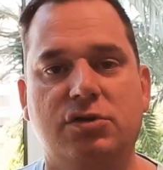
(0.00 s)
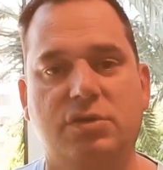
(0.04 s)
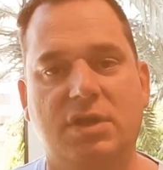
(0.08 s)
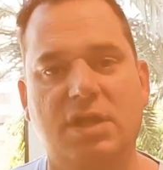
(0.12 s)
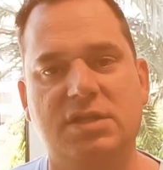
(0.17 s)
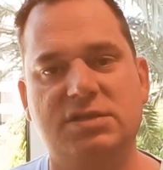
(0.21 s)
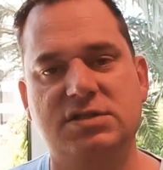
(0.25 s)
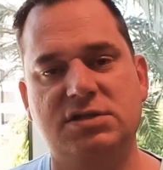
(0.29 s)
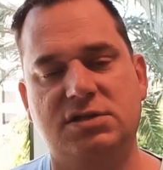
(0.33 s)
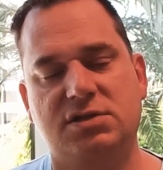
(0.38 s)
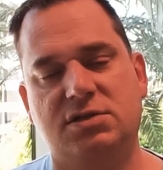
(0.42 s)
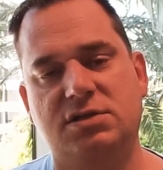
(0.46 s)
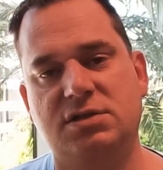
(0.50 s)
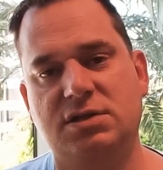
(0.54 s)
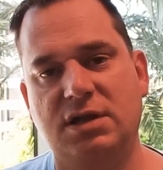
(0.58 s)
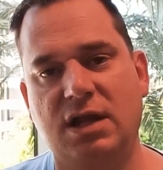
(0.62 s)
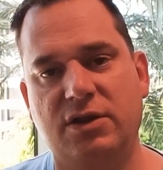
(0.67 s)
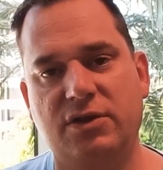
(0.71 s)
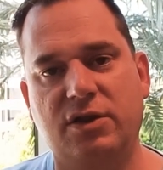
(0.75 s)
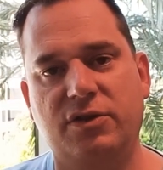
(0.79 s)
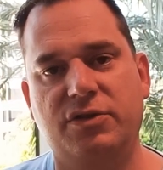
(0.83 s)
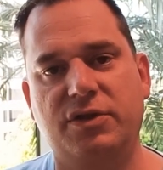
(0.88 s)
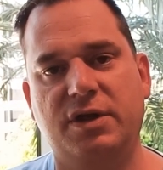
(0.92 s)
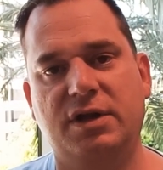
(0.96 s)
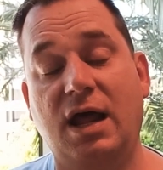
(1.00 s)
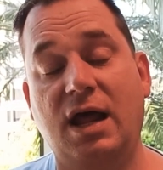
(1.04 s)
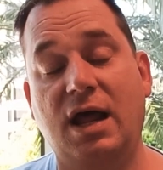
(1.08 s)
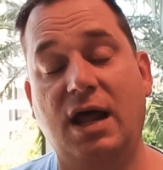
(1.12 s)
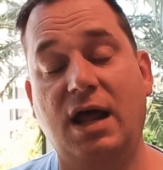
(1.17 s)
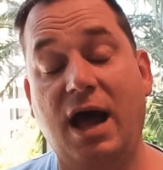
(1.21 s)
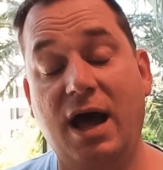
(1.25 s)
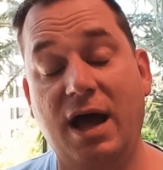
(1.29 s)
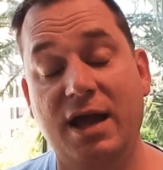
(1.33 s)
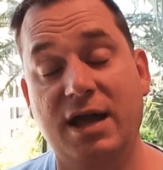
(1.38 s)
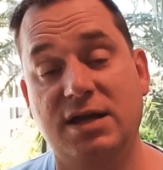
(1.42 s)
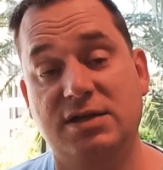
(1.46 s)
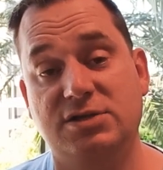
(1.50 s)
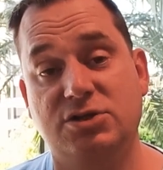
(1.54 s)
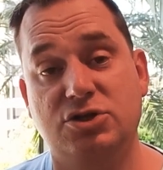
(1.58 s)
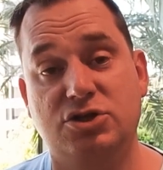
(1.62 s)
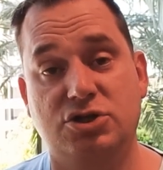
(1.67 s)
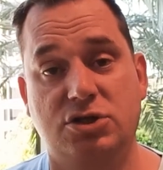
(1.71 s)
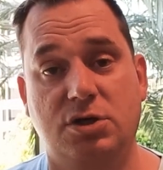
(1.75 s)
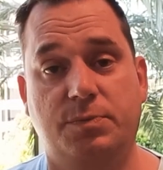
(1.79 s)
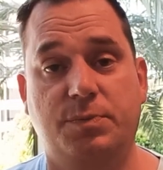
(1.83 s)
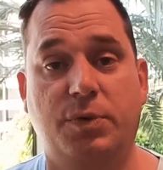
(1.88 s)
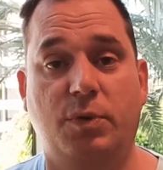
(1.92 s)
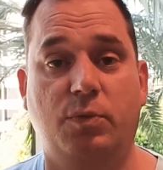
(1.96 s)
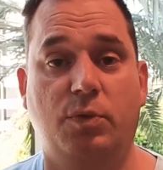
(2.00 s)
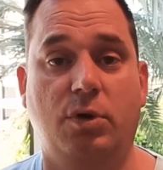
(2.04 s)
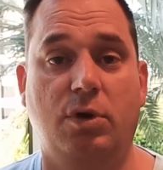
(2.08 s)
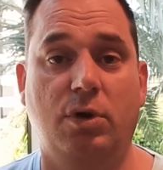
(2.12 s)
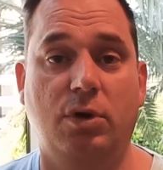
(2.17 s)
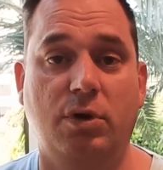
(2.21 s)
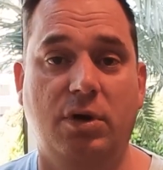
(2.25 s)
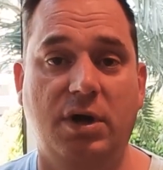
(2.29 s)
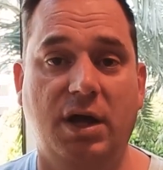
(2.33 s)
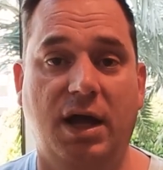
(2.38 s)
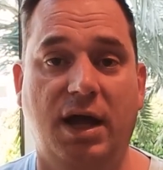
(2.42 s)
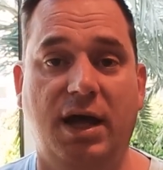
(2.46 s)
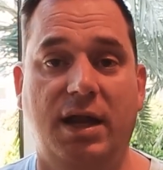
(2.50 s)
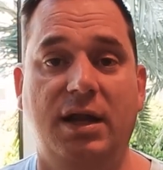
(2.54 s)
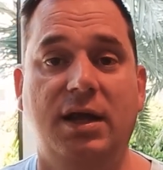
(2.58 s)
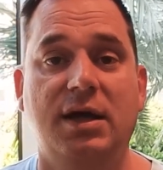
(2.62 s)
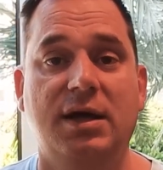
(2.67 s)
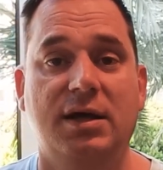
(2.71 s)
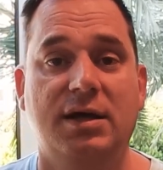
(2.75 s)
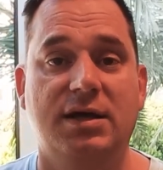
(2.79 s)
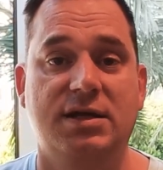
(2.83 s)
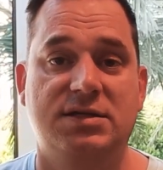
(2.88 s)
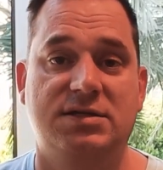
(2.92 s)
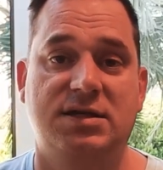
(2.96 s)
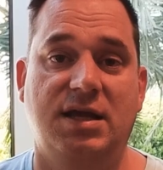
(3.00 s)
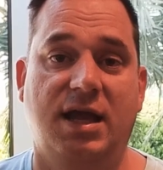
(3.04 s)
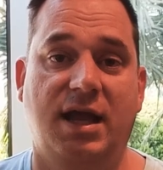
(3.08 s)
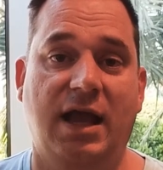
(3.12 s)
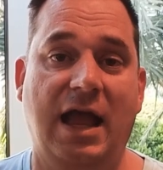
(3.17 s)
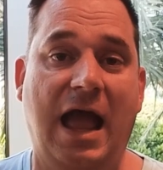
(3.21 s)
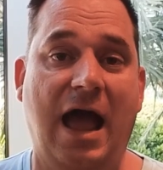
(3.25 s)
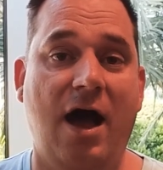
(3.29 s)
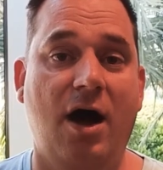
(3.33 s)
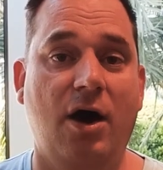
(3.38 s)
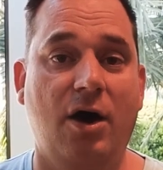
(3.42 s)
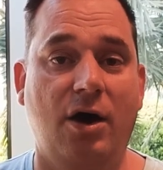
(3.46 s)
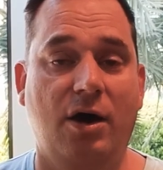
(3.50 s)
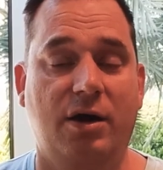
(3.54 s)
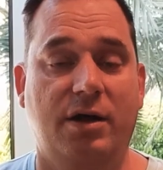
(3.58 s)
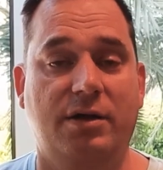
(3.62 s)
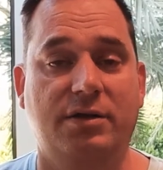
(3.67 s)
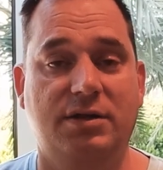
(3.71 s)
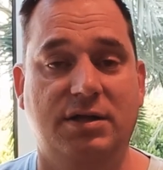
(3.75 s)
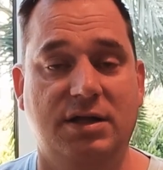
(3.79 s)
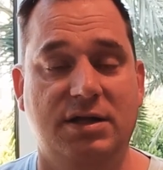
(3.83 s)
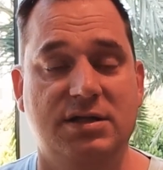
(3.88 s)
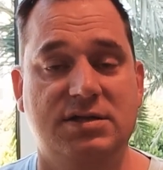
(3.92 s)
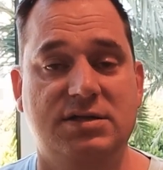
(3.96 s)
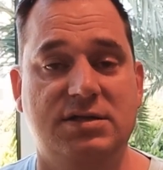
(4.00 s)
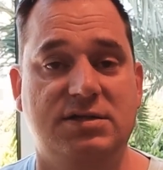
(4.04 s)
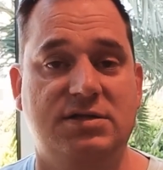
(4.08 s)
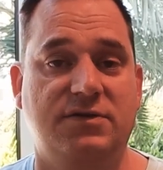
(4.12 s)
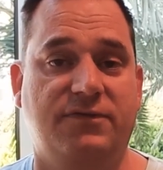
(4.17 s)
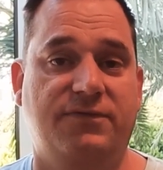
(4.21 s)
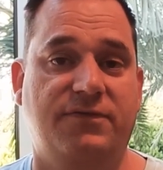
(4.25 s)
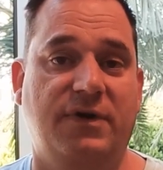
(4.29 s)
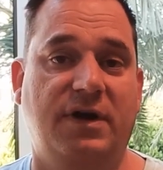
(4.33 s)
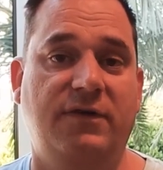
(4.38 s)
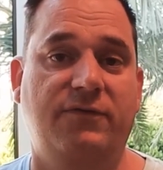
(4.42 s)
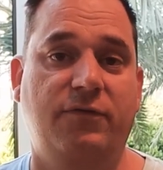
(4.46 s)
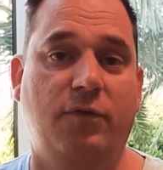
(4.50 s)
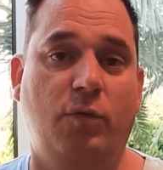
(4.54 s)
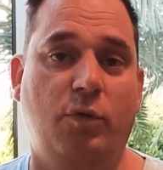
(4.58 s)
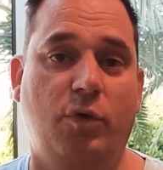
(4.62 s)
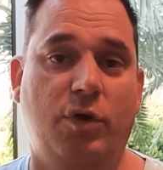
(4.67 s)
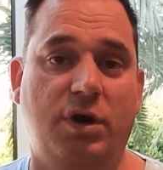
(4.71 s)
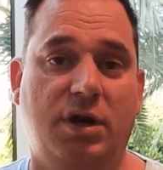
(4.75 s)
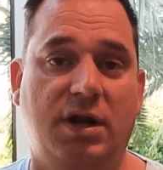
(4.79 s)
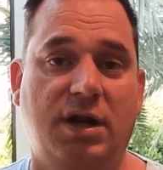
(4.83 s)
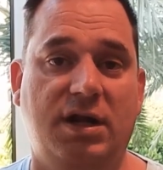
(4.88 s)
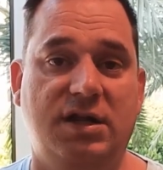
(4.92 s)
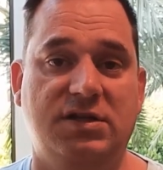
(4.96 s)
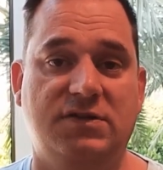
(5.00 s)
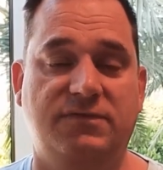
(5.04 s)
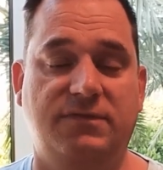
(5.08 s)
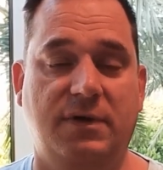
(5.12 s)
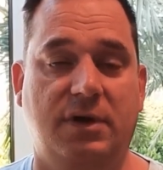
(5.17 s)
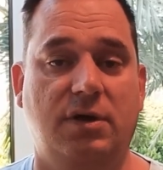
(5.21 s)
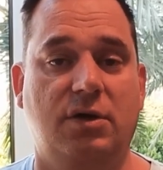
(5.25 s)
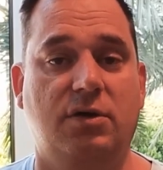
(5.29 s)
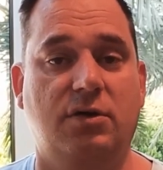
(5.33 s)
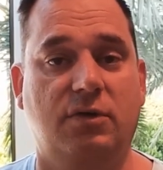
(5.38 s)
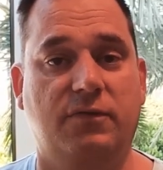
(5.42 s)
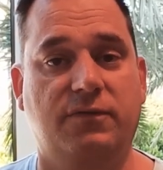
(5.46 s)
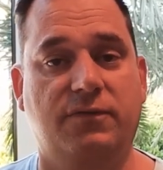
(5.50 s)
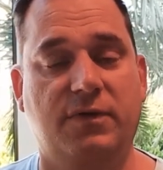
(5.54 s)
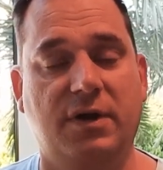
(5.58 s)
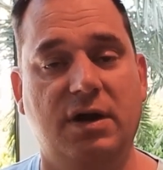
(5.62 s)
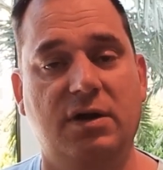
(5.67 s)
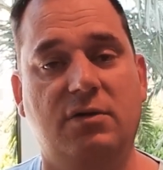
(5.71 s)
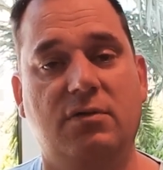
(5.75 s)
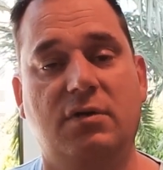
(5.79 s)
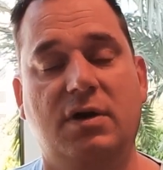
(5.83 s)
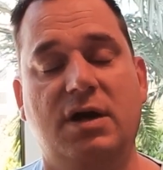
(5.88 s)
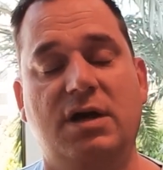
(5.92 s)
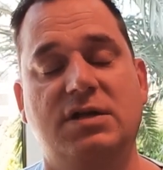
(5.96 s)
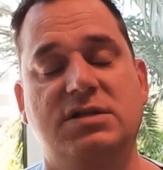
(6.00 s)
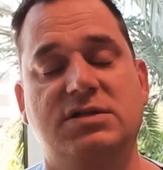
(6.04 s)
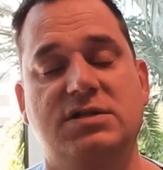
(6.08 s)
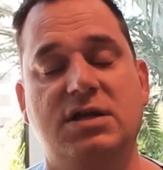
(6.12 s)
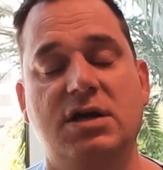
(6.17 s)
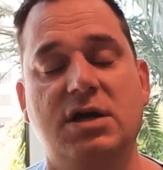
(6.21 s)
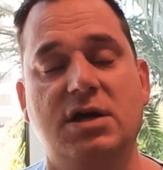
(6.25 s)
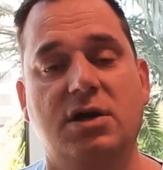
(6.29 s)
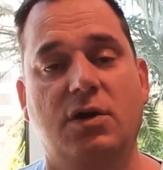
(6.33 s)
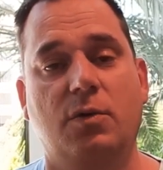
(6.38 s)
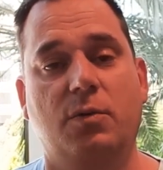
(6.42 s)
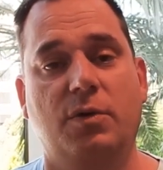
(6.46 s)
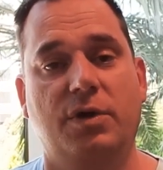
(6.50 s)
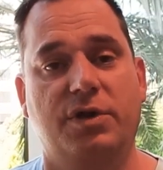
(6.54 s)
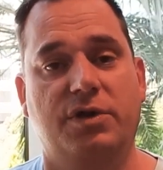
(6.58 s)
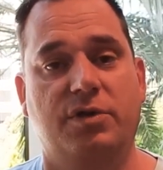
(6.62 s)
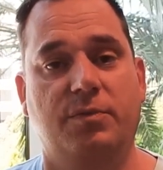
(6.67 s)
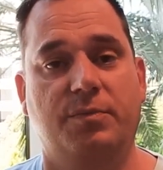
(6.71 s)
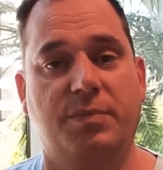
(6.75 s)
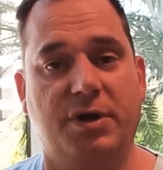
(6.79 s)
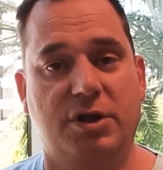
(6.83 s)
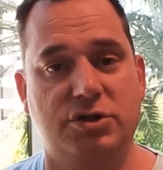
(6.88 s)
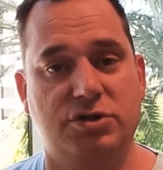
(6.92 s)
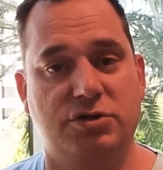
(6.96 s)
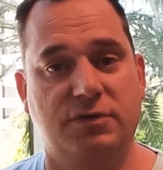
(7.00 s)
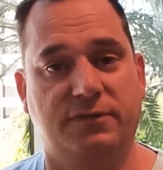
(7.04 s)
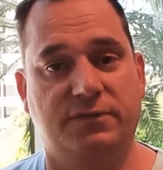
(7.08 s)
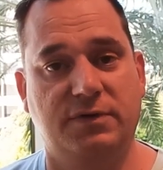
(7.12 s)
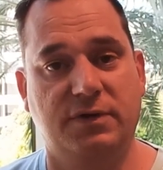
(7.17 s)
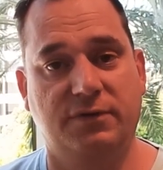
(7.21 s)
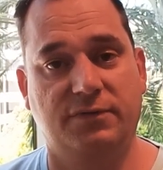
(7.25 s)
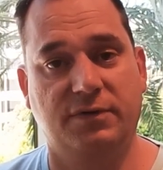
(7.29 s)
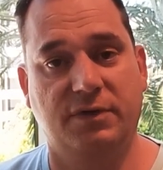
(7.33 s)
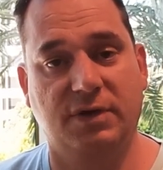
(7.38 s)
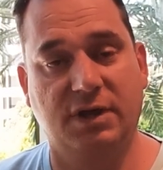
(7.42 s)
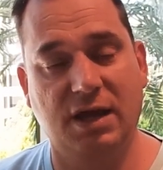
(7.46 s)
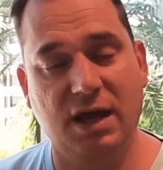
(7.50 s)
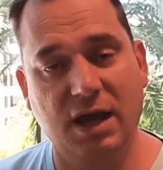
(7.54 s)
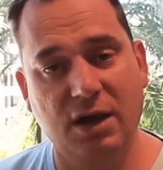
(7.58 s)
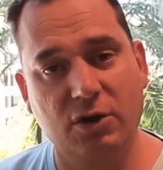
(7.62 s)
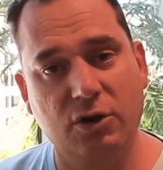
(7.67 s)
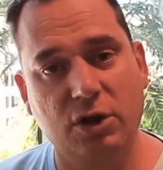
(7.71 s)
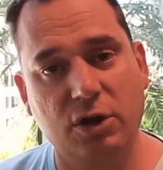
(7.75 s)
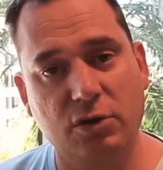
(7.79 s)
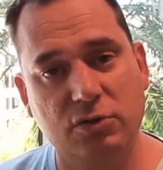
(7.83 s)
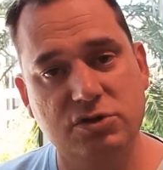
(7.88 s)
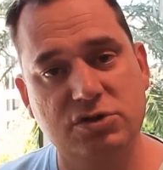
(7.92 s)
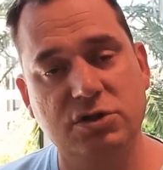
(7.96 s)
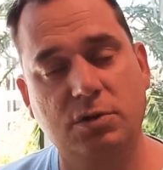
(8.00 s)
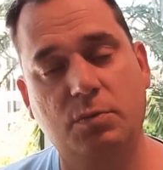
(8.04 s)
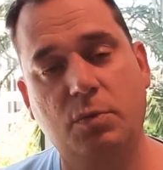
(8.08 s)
So that's another thing that I as a shipper would look at, is saying, is this a freight forwarder that has very good freight rates with a bunch of different carriers?